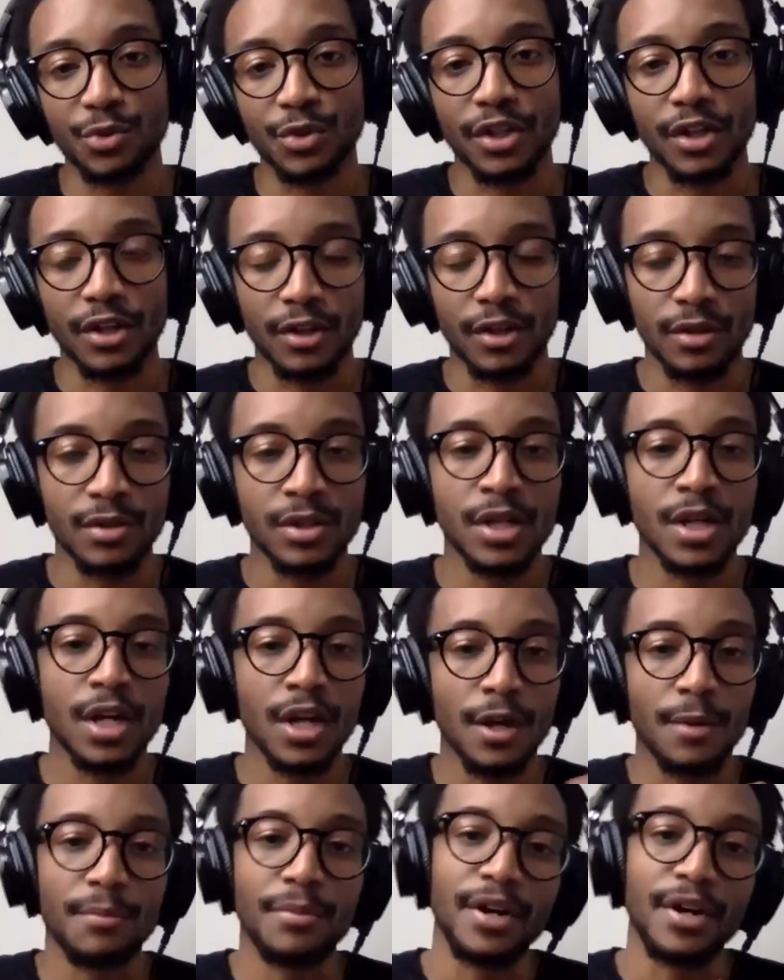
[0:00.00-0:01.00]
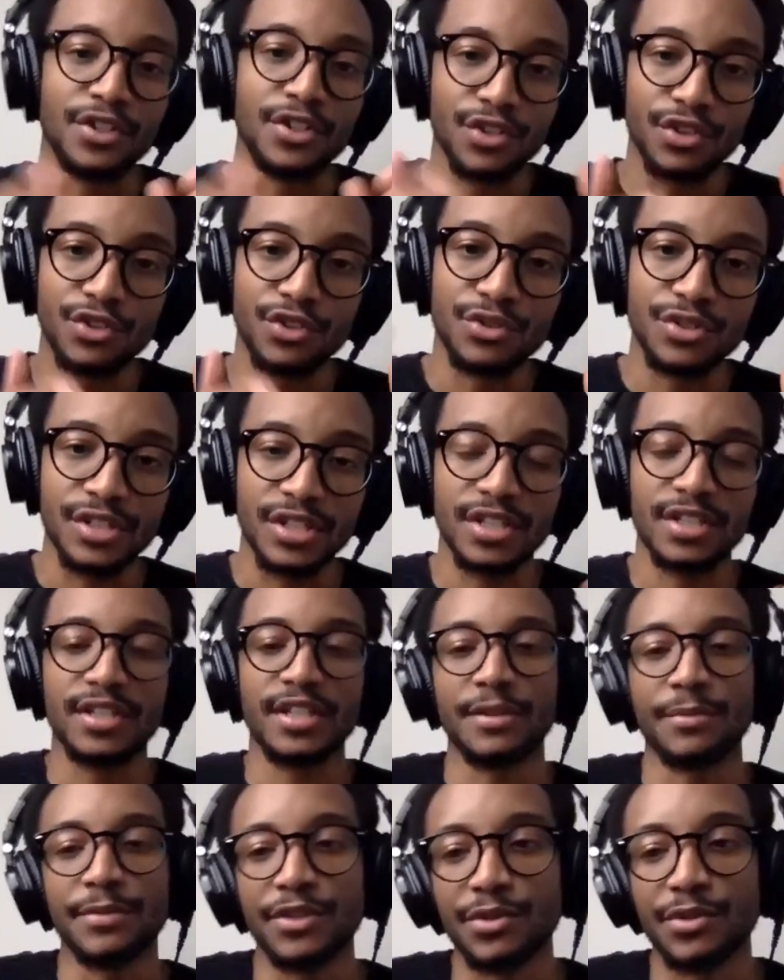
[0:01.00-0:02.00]
you want to go, but you can use
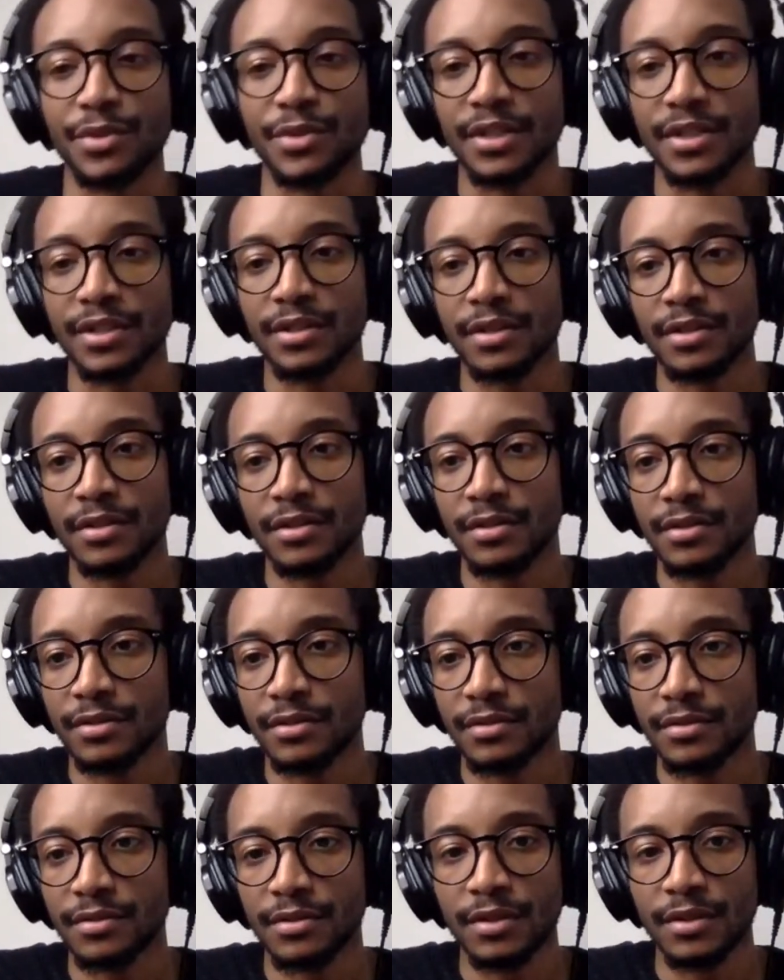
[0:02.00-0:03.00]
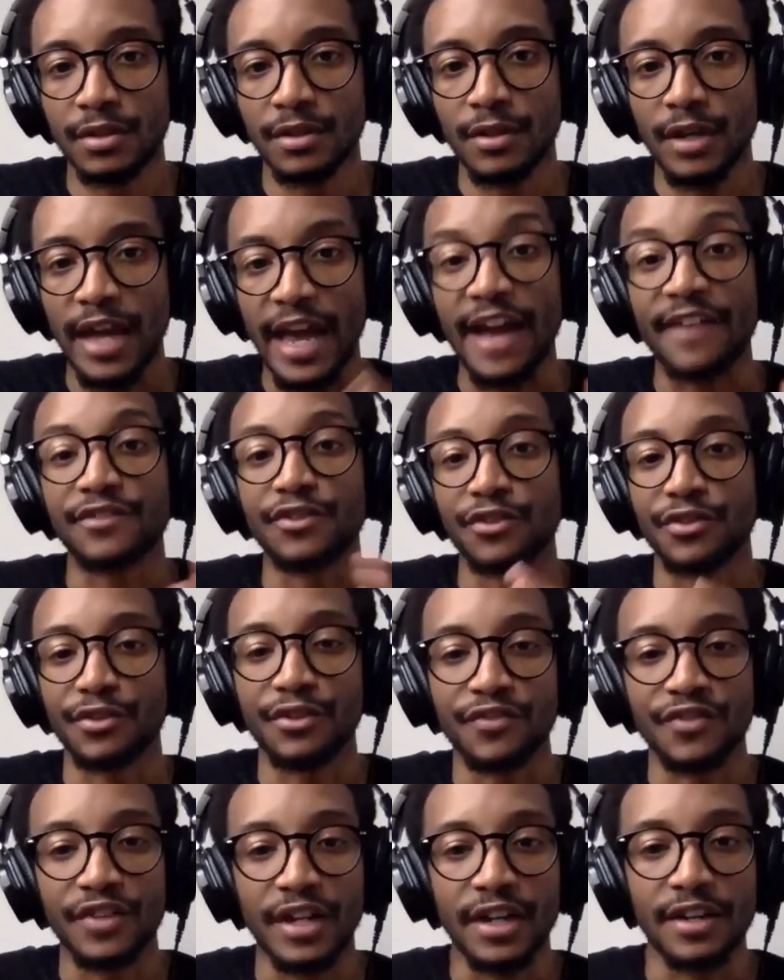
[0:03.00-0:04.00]
anything in between after
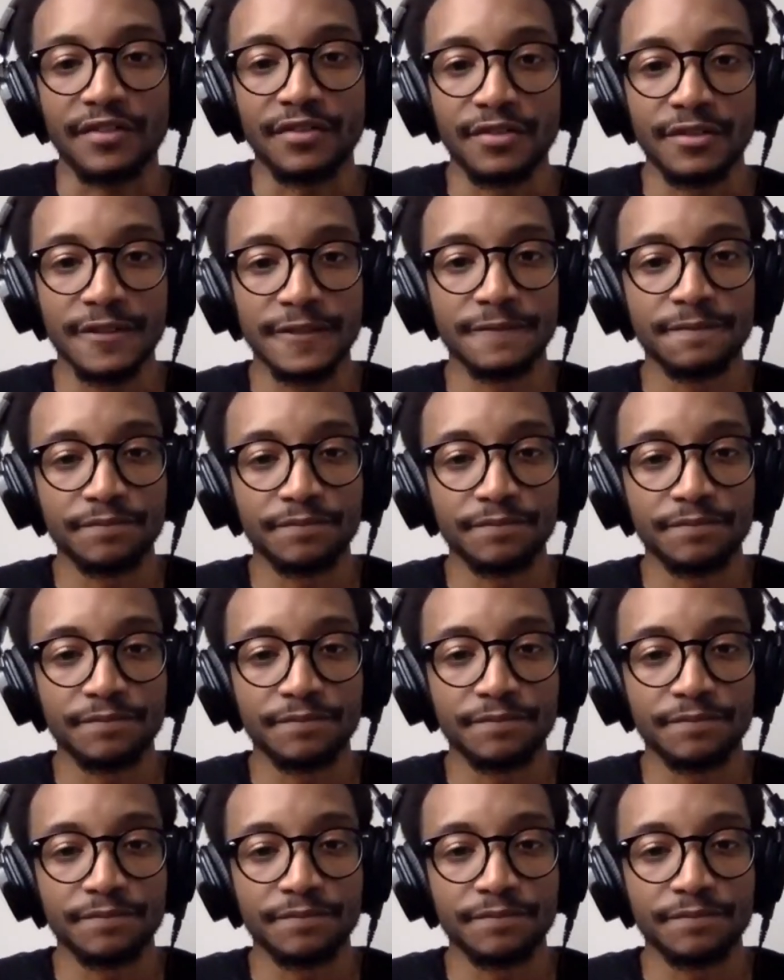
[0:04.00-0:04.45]
35.